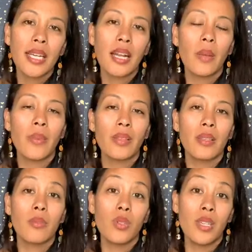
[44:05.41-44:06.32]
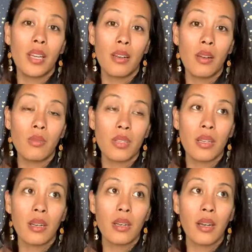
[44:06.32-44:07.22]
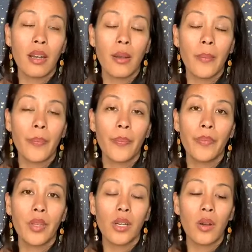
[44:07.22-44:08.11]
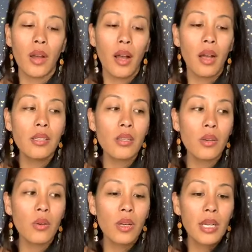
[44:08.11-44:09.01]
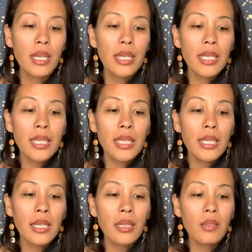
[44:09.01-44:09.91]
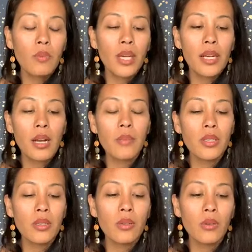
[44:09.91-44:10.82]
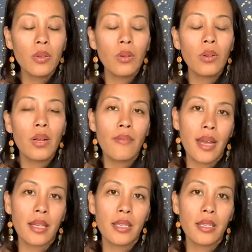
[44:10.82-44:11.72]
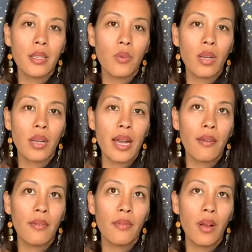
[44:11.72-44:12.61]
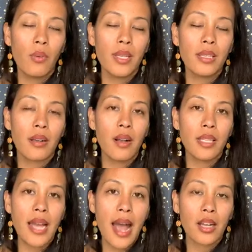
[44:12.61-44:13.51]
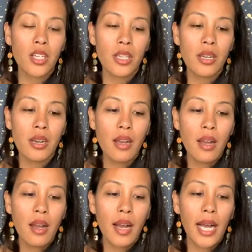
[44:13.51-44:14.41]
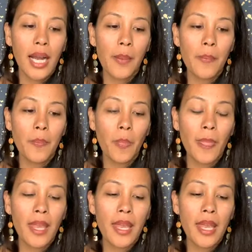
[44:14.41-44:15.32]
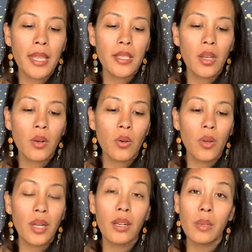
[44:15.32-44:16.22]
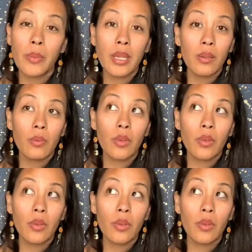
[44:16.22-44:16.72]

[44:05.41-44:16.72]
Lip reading: in helping them to take notes. And, also when it comes to your event, you want to have always a call to action. So it could be,